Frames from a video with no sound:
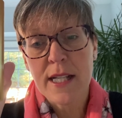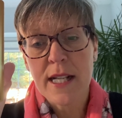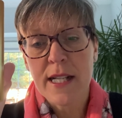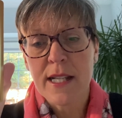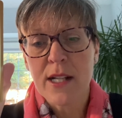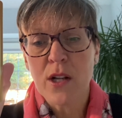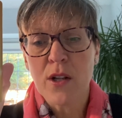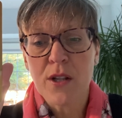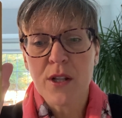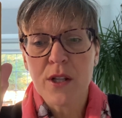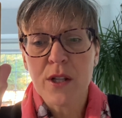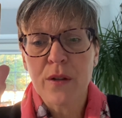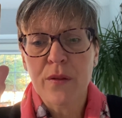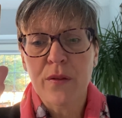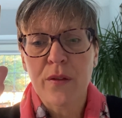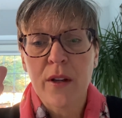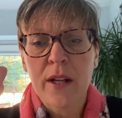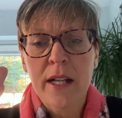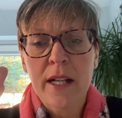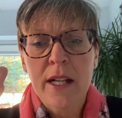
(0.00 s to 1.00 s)
There's lots of
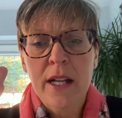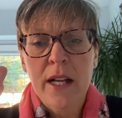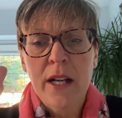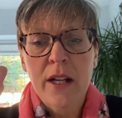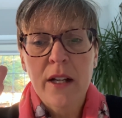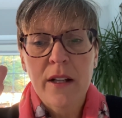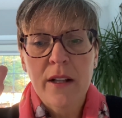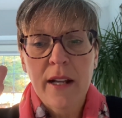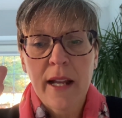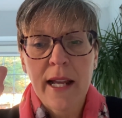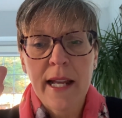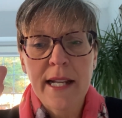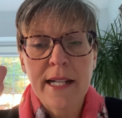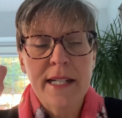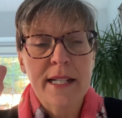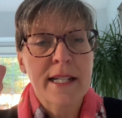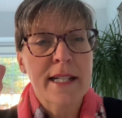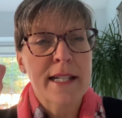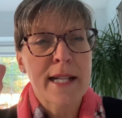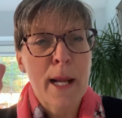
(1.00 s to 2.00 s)

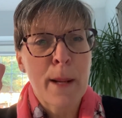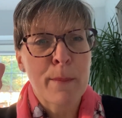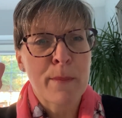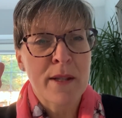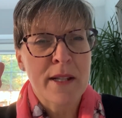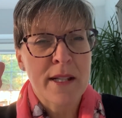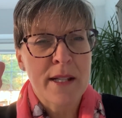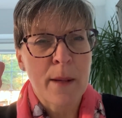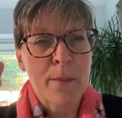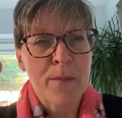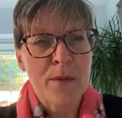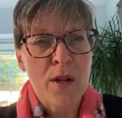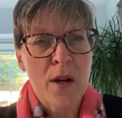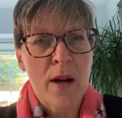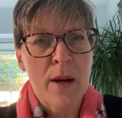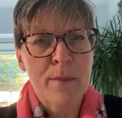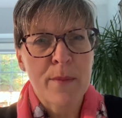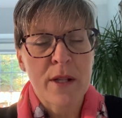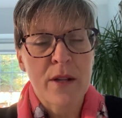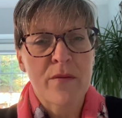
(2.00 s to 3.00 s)
hidden depths
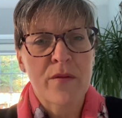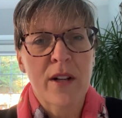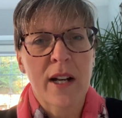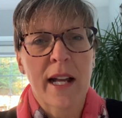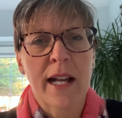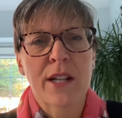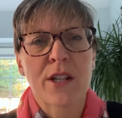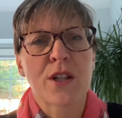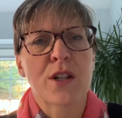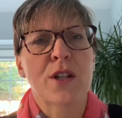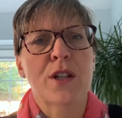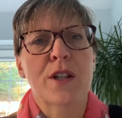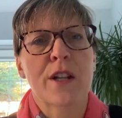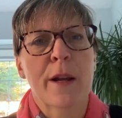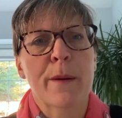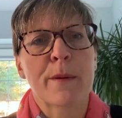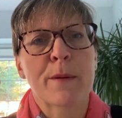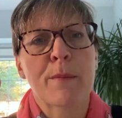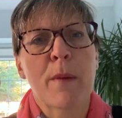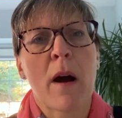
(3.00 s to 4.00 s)
sometimes in
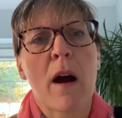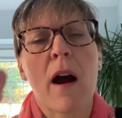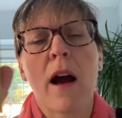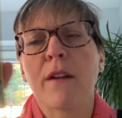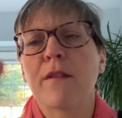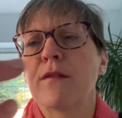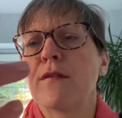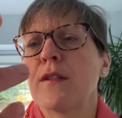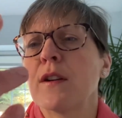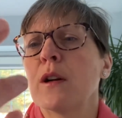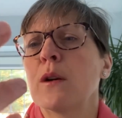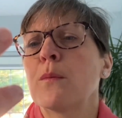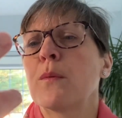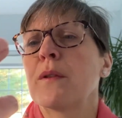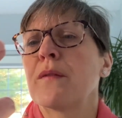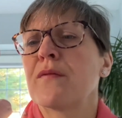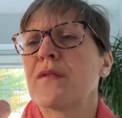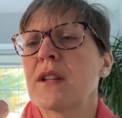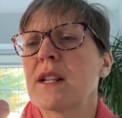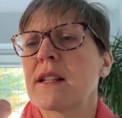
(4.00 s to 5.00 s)
relationships, but I feel
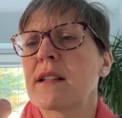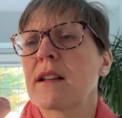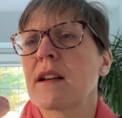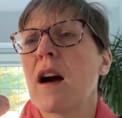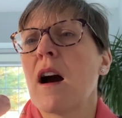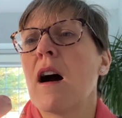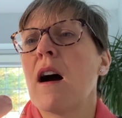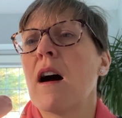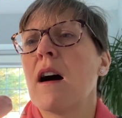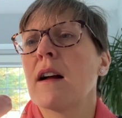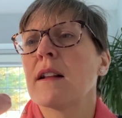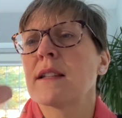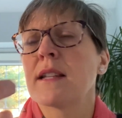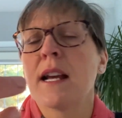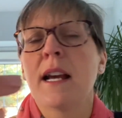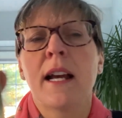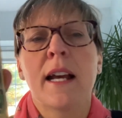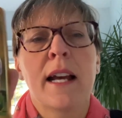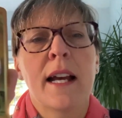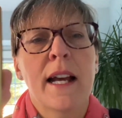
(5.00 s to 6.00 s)
with this card,
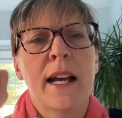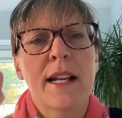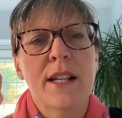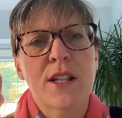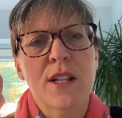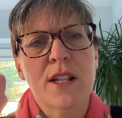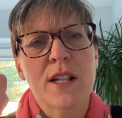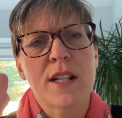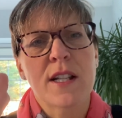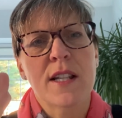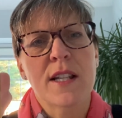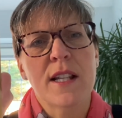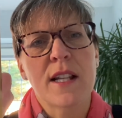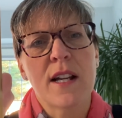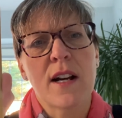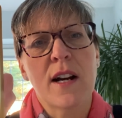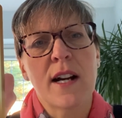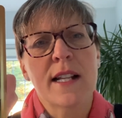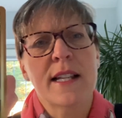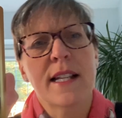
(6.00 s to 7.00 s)
it's just the
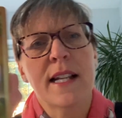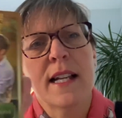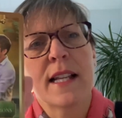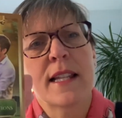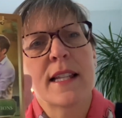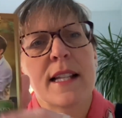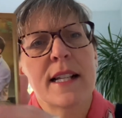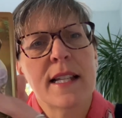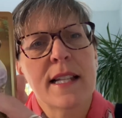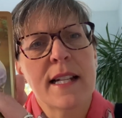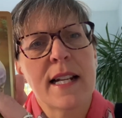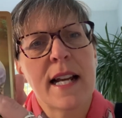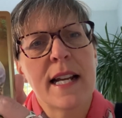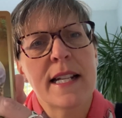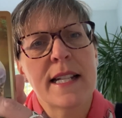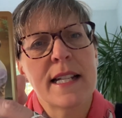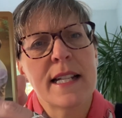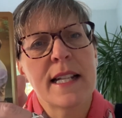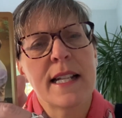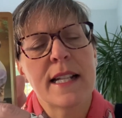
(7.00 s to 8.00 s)
idea this
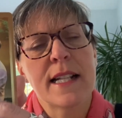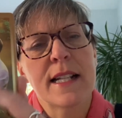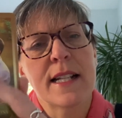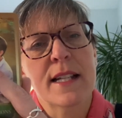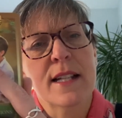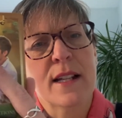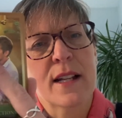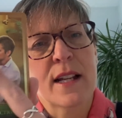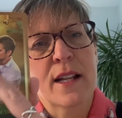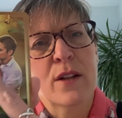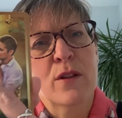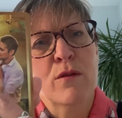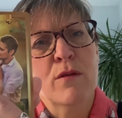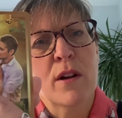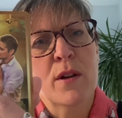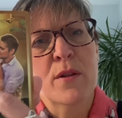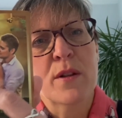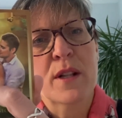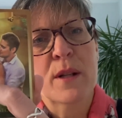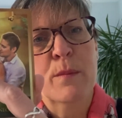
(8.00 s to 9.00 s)
lady is
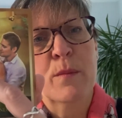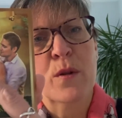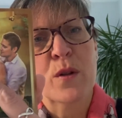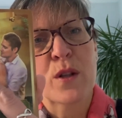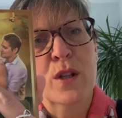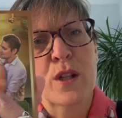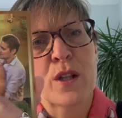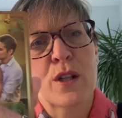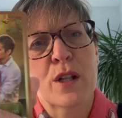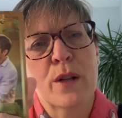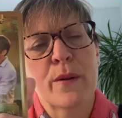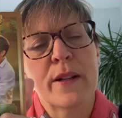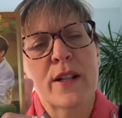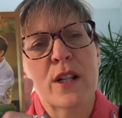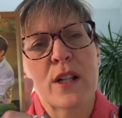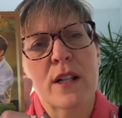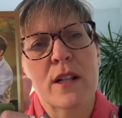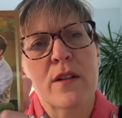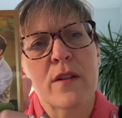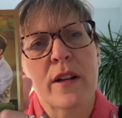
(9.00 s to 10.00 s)
engrossed in what she's doing.
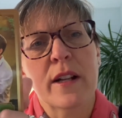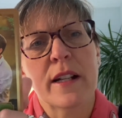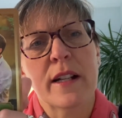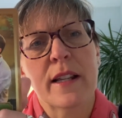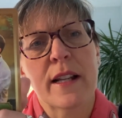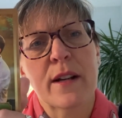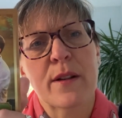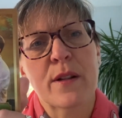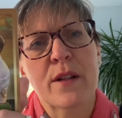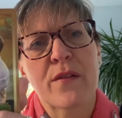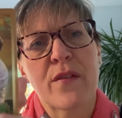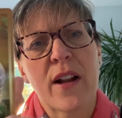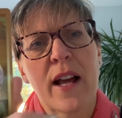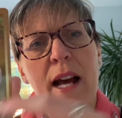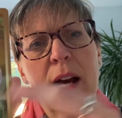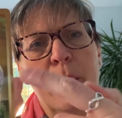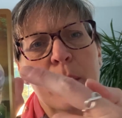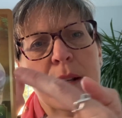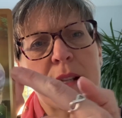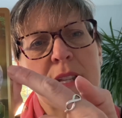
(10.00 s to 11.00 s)
She's looking at those
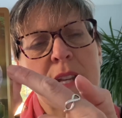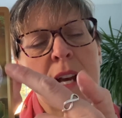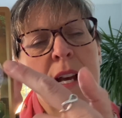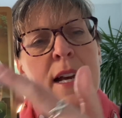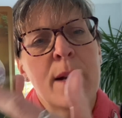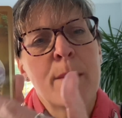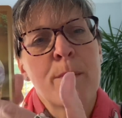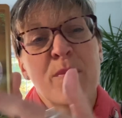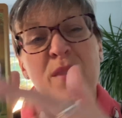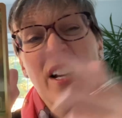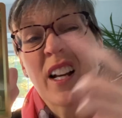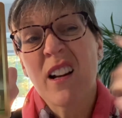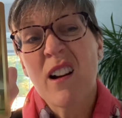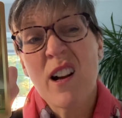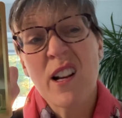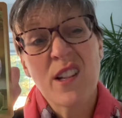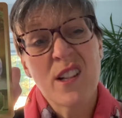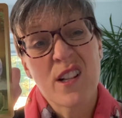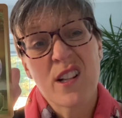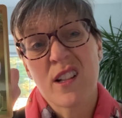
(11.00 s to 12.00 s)
flowers. That
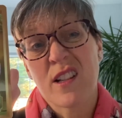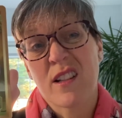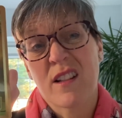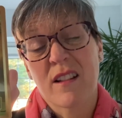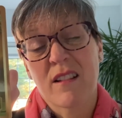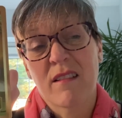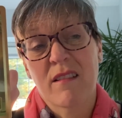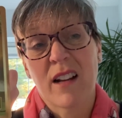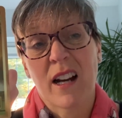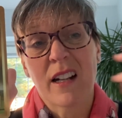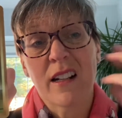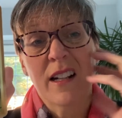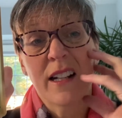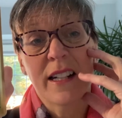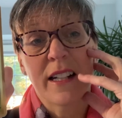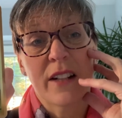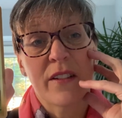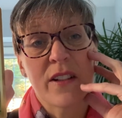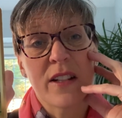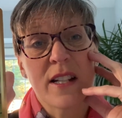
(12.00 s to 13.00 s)
guy's just
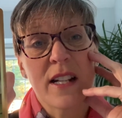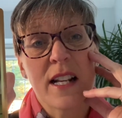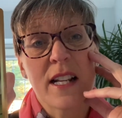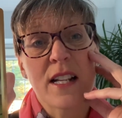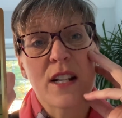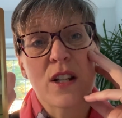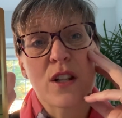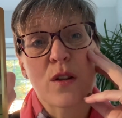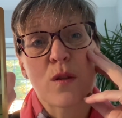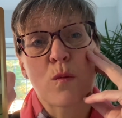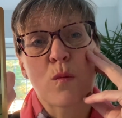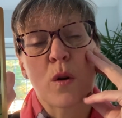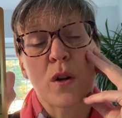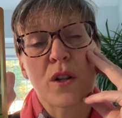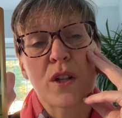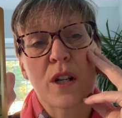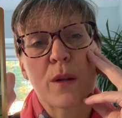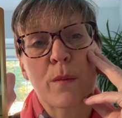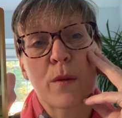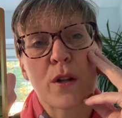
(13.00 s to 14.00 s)
cuddling her, isn't he? He's just
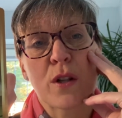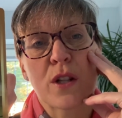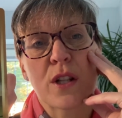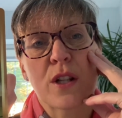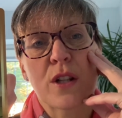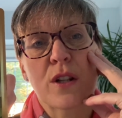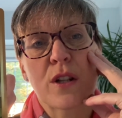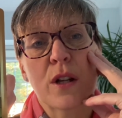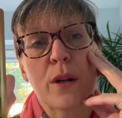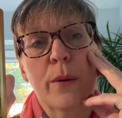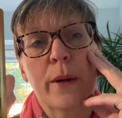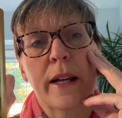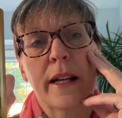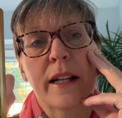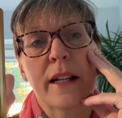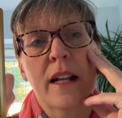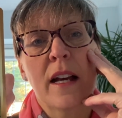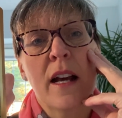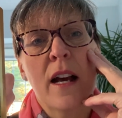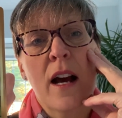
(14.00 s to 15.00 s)
watching what she's
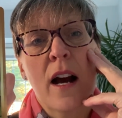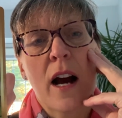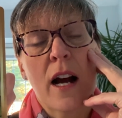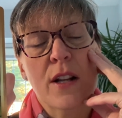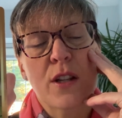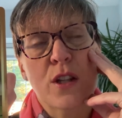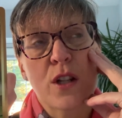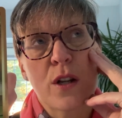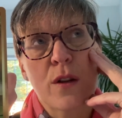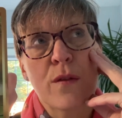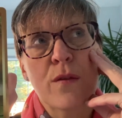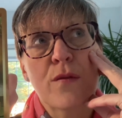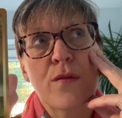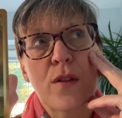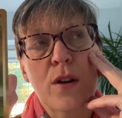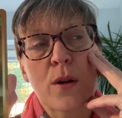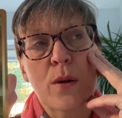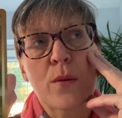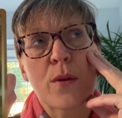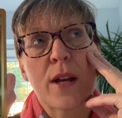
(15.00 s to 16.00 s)
doing. I
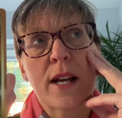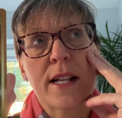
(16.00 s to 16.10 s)
feel